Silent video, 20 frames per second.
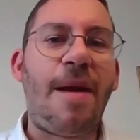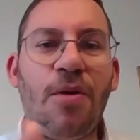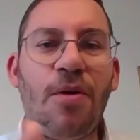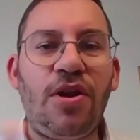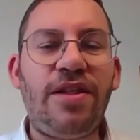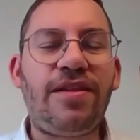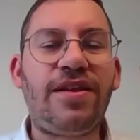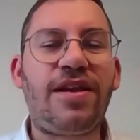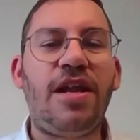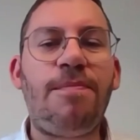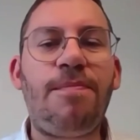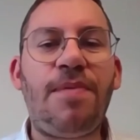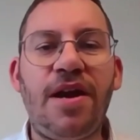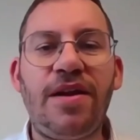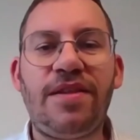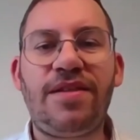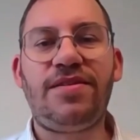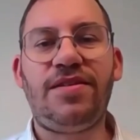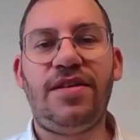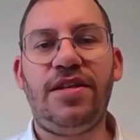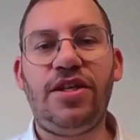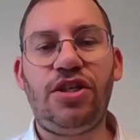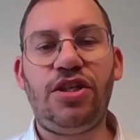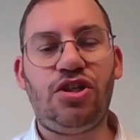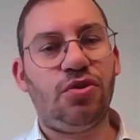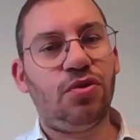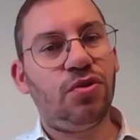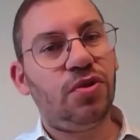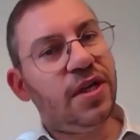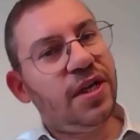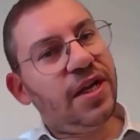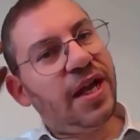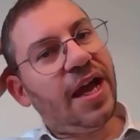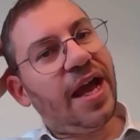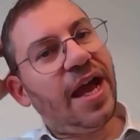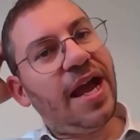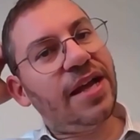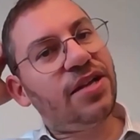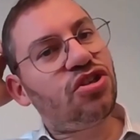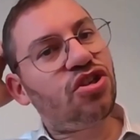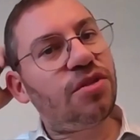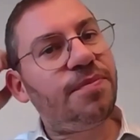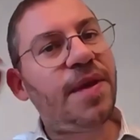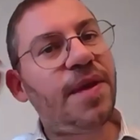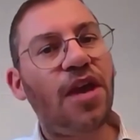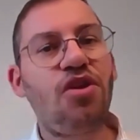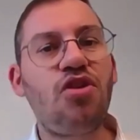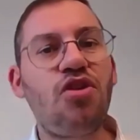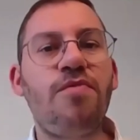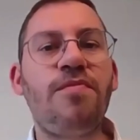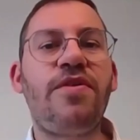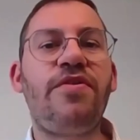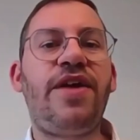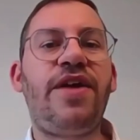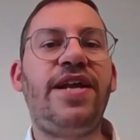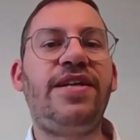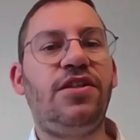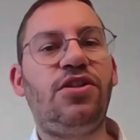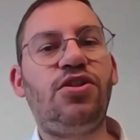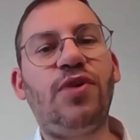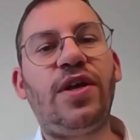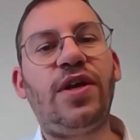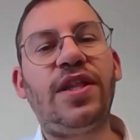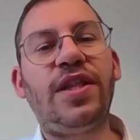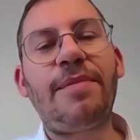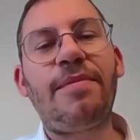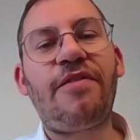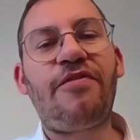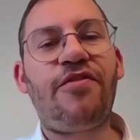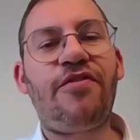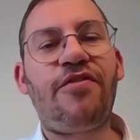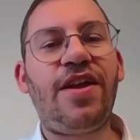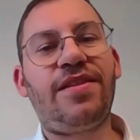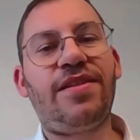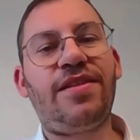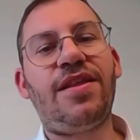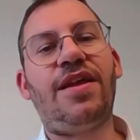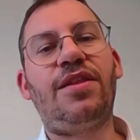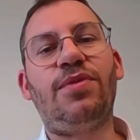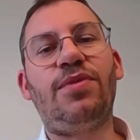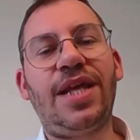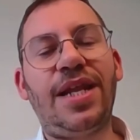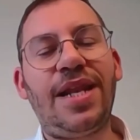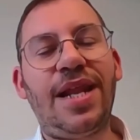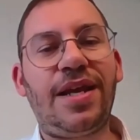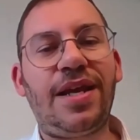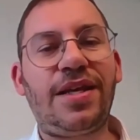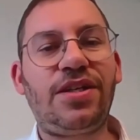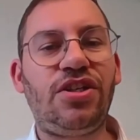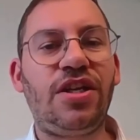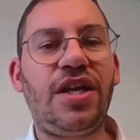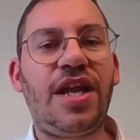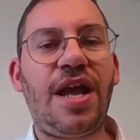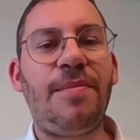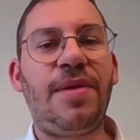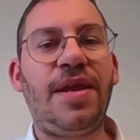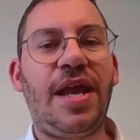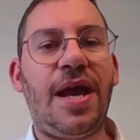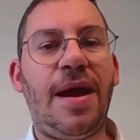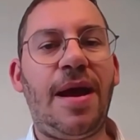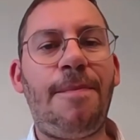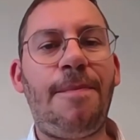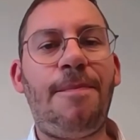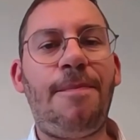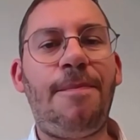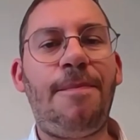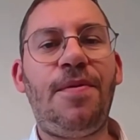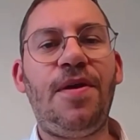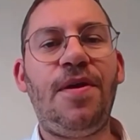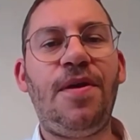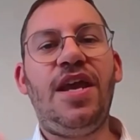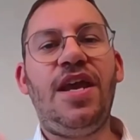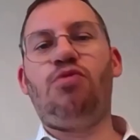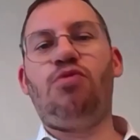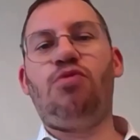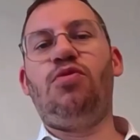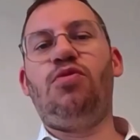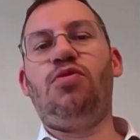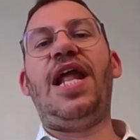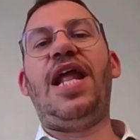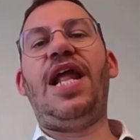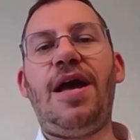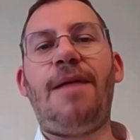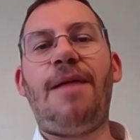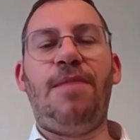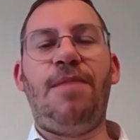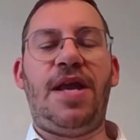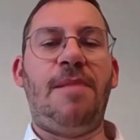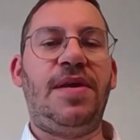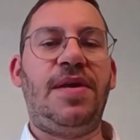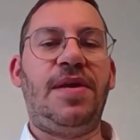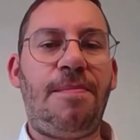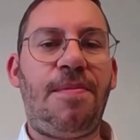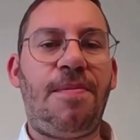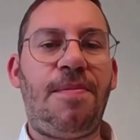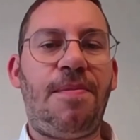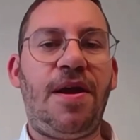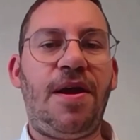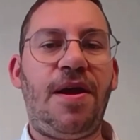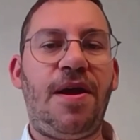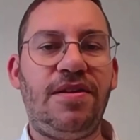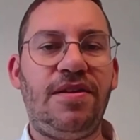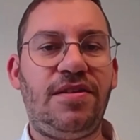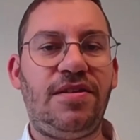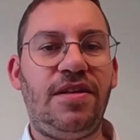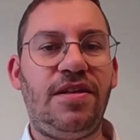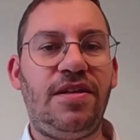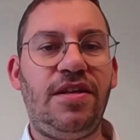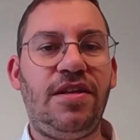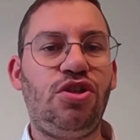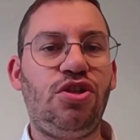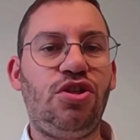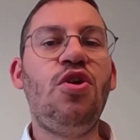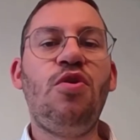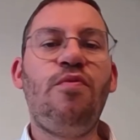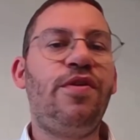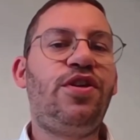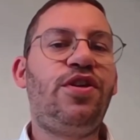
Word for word: political partisan issue. It should be a human rights issue. And I'm afraid that with an election coming up, it will end up becoming a partisan issue,